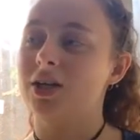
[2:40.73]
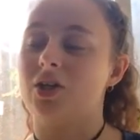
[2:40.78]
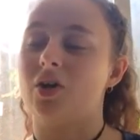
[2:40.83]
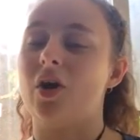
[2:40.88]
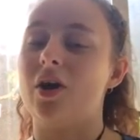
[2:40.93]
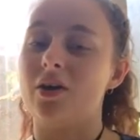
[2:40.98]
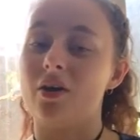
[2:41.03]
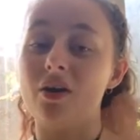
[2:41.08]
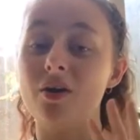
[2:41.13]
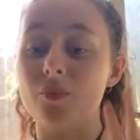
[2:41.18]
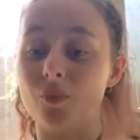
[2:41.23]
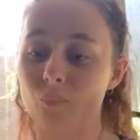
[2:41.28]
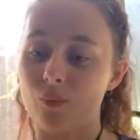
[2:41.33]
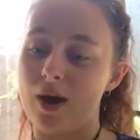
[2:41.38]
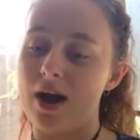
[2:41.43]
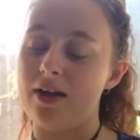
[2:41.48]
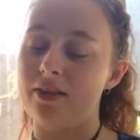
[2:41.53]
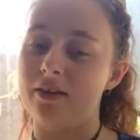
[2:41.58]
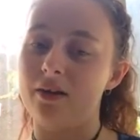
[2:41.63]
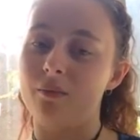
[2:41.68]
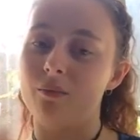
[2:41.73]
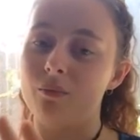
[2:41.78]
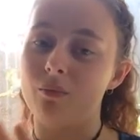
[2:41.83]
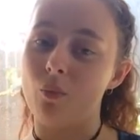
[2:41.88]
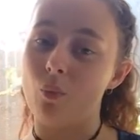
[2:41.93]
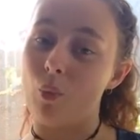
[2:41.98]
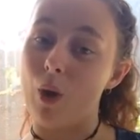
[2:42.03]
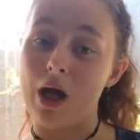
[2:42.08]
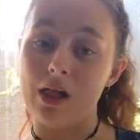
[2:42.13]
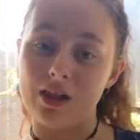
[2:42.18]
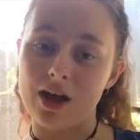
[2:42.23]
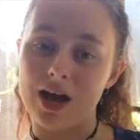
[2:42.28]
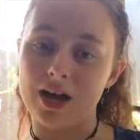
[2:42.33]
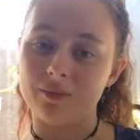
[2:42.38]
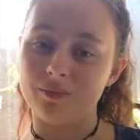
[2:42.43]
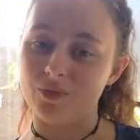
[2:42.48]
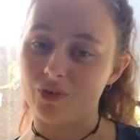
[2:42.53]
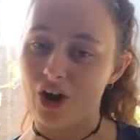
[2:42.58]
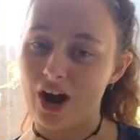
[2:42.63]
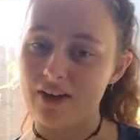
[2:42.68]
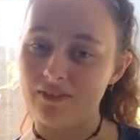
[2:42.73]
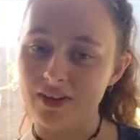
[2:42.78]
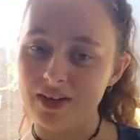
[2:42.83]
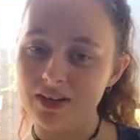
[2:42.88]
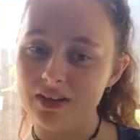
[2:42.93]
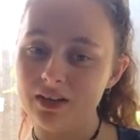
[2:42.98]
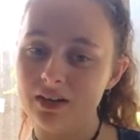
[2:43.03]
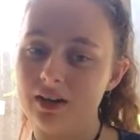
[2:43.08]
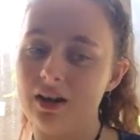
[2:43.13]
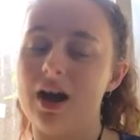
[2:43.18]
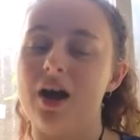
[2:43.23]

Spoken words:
so I don't wear them while I am driving.